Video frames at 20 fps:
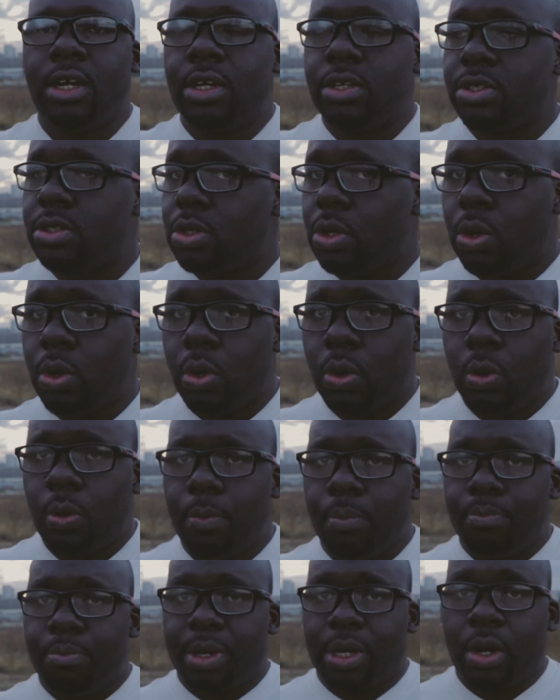So
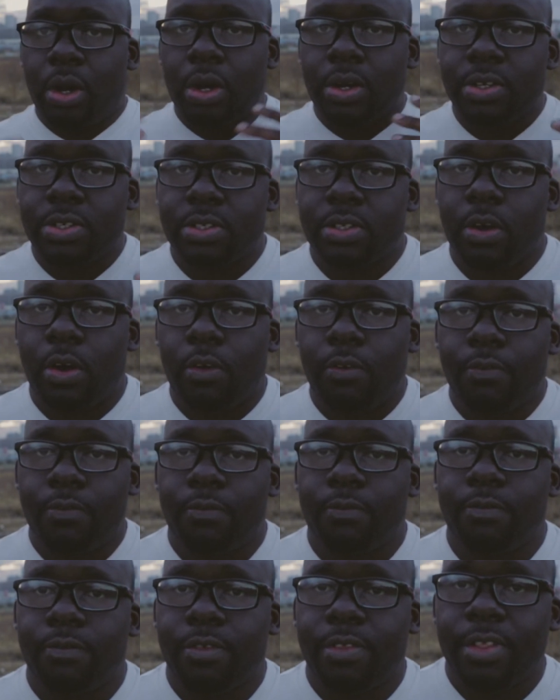because of
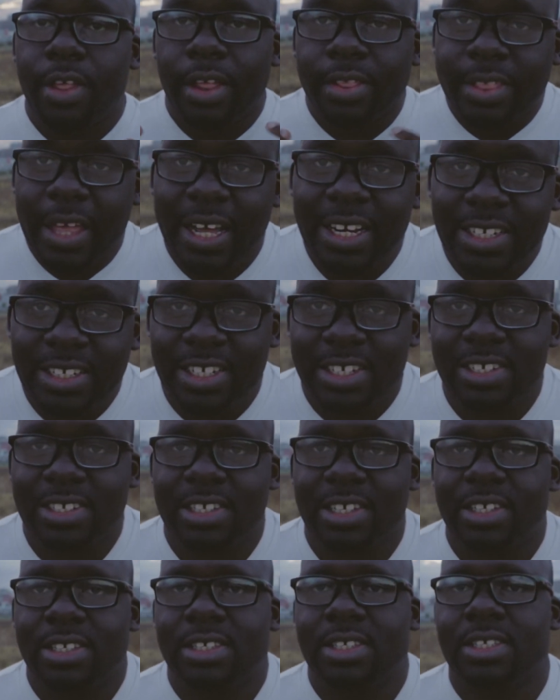that
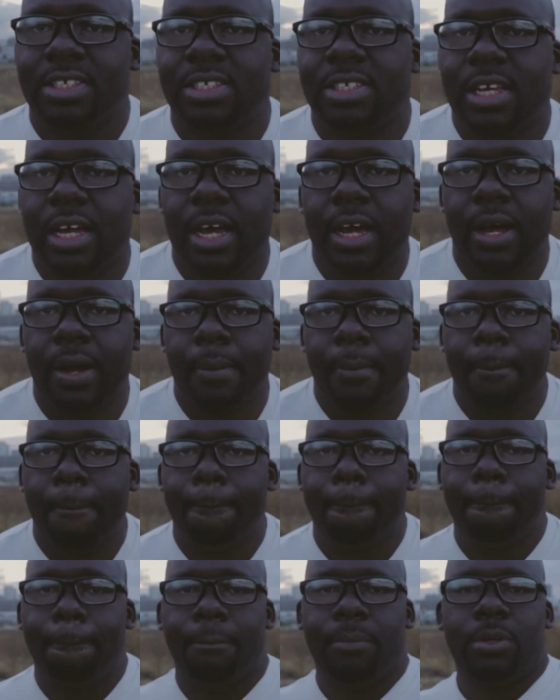distance,
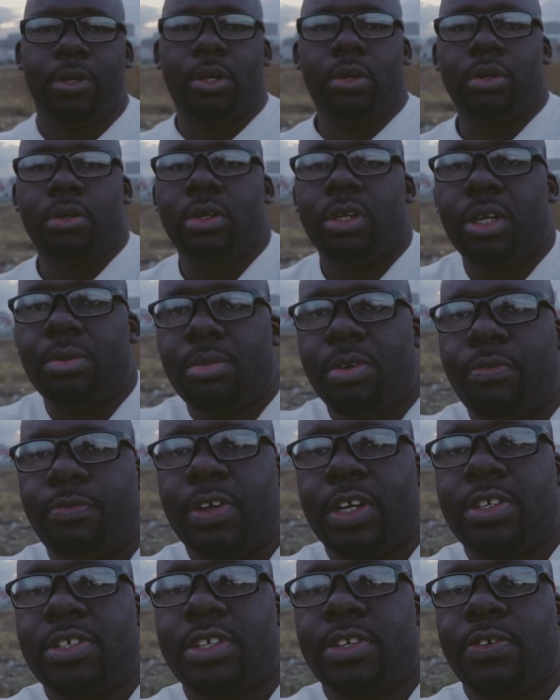hold on, let me
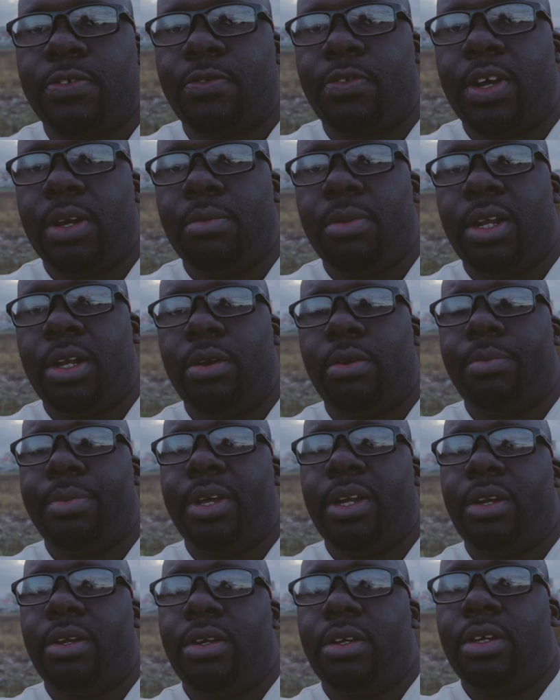fix this frame a little
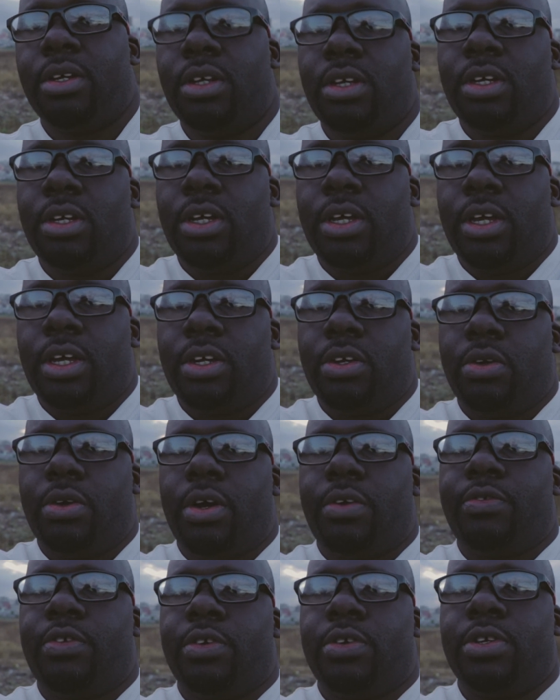bit. Don't
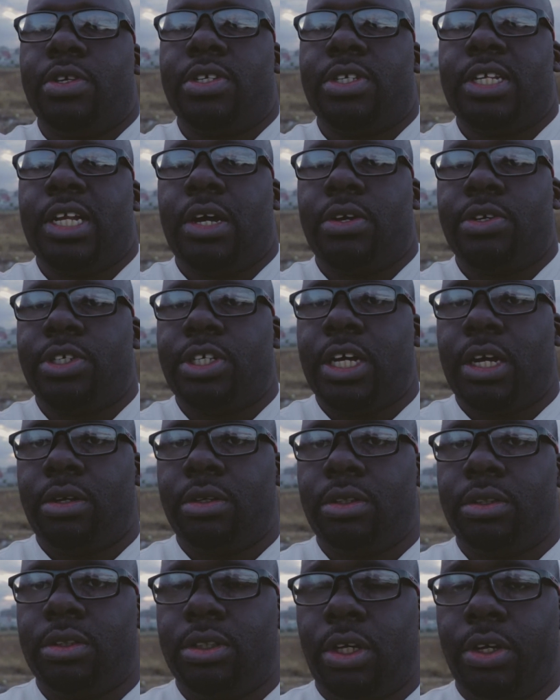have to slouch down.
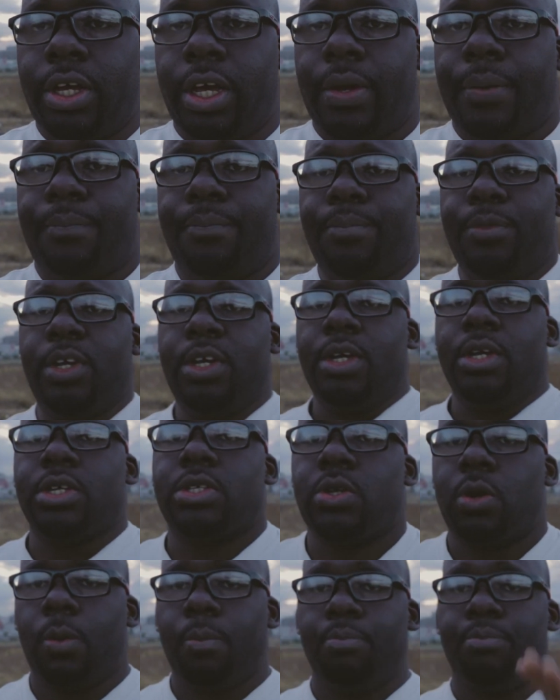Okay.
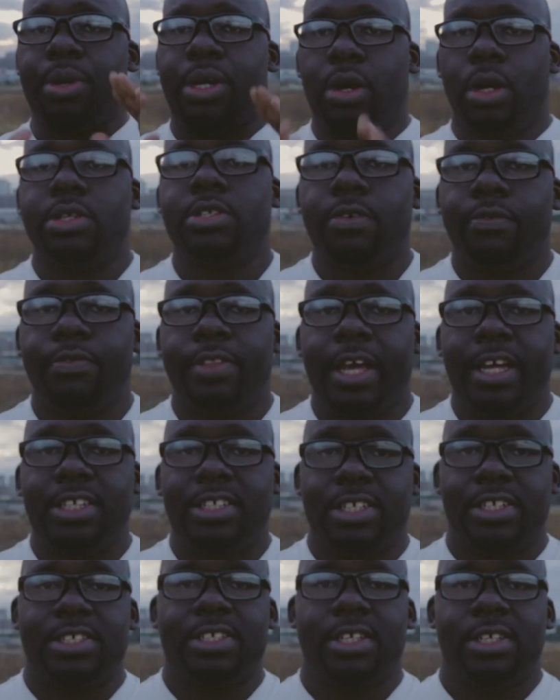So because of that
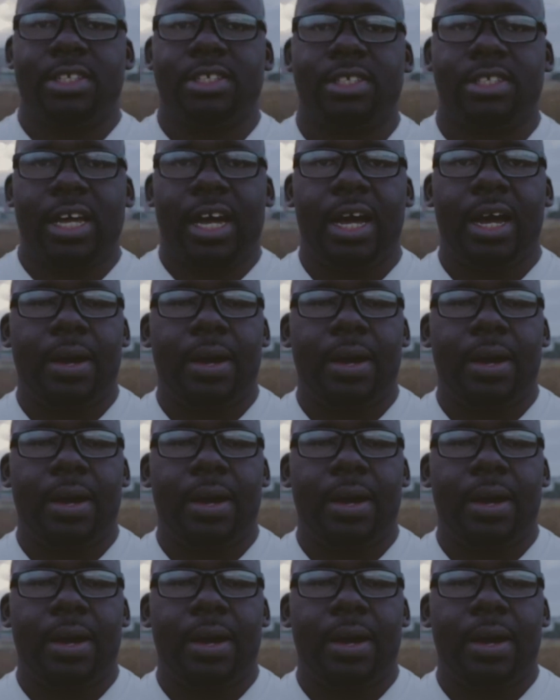distance,